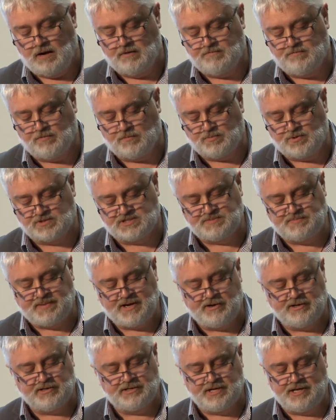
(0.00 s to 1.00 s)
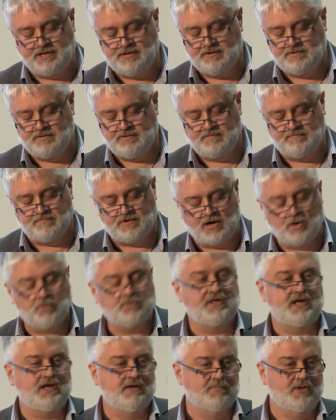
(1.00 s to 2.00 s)
for prosperity, for
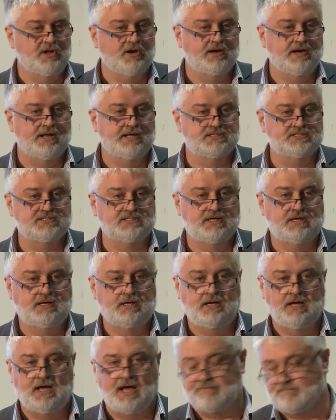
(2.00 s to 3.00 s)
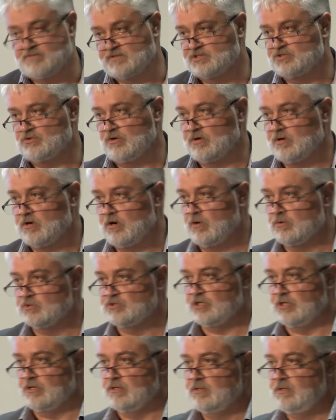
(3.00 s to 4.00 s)
healthy communities and for a strong
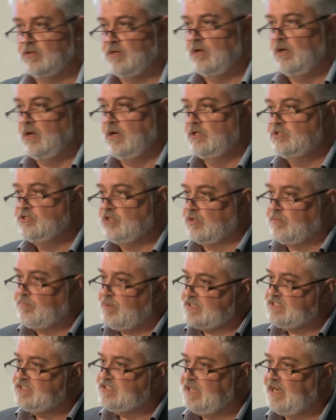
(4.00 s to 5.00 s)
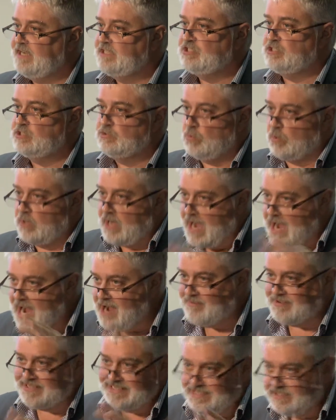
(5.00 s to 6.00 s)
culture. So the presentations will
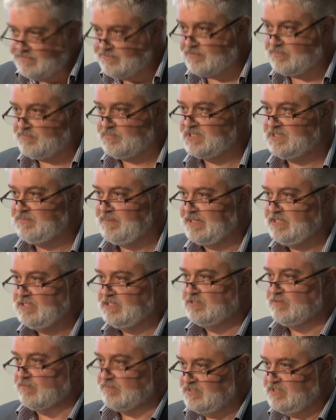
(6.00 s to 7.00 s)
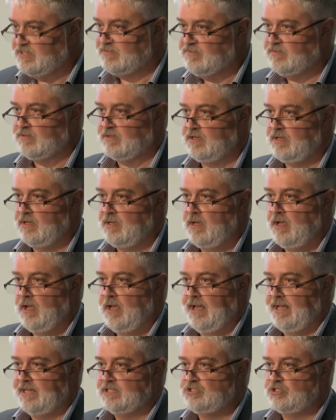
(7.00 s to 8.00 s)
cover different perspectives of different
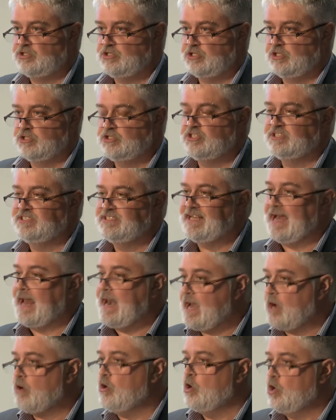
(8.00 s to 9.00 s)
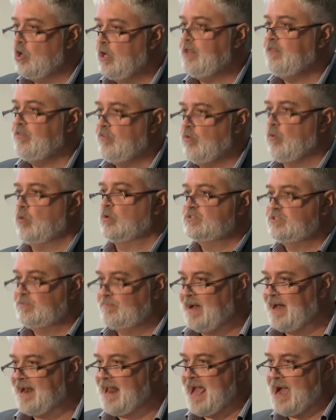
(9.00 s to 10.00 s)
institutions and our early thoughts
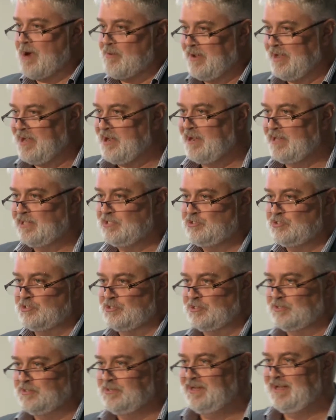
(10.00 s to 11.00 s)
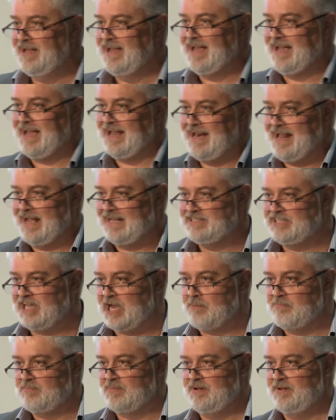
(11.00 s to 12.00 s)
about how we're going to connect
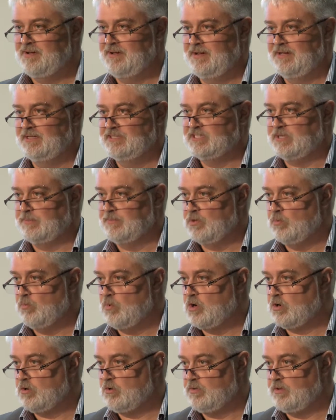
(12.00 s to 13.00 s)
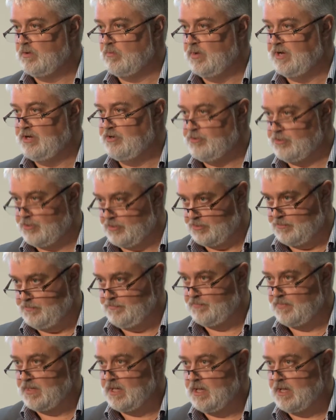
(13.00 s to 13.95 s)
up some of the work that we do,